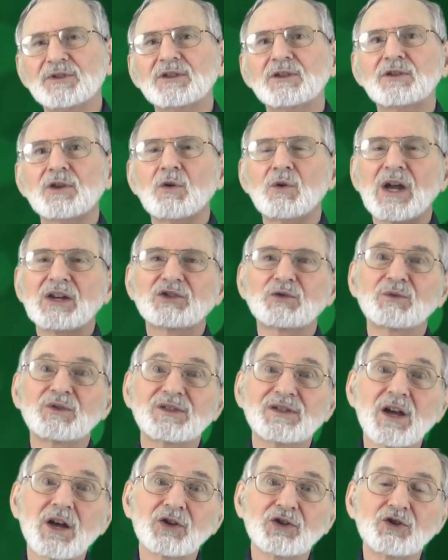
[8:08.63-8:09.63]
So as a
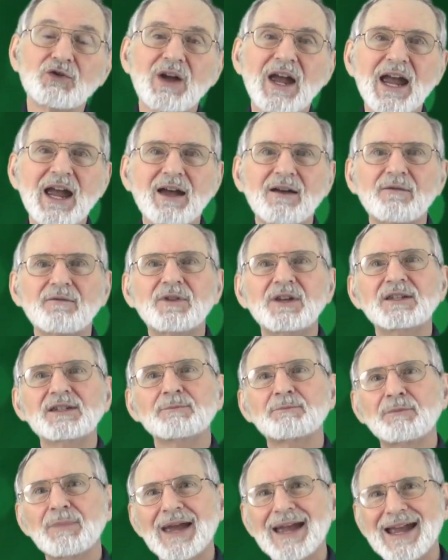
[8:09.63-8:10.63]
result, you have these
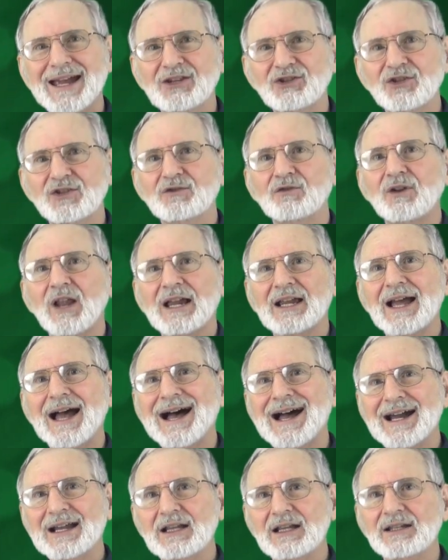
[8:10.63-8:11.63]
patches, or like
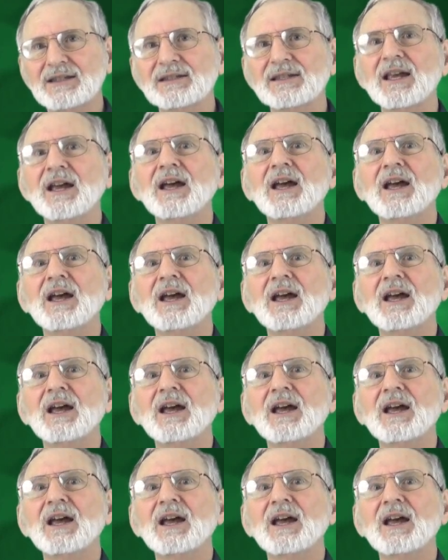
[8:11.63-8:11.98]
islands,